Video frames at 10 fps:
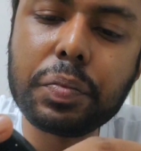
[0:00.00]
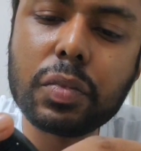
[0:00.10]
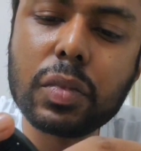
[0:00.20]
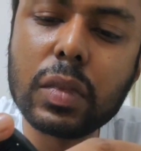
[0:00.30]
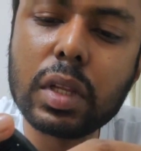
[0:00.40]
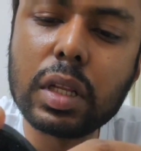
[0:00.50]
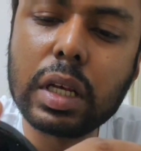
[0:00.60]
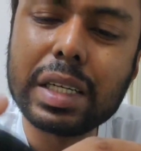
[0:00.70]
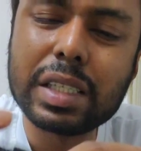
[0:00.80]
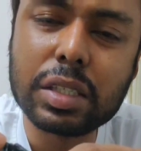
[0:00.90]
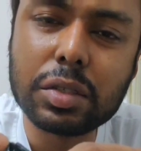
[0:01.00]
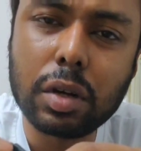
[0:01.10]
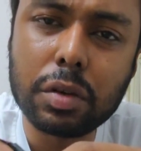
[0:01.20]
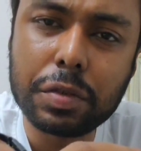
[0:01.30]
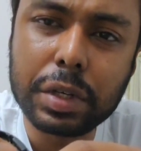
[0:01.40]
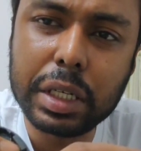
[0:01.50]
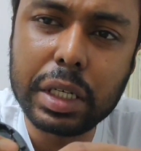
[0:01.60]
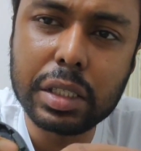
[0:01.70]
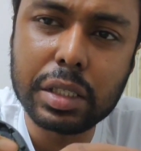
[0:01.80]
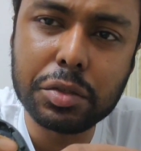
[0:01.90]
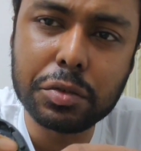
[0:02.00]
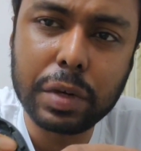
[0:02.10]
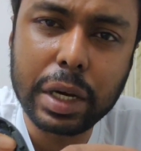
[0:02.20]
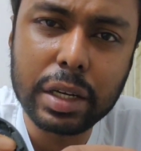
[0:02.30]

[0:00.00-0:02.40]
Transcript: it's not very easy to find out,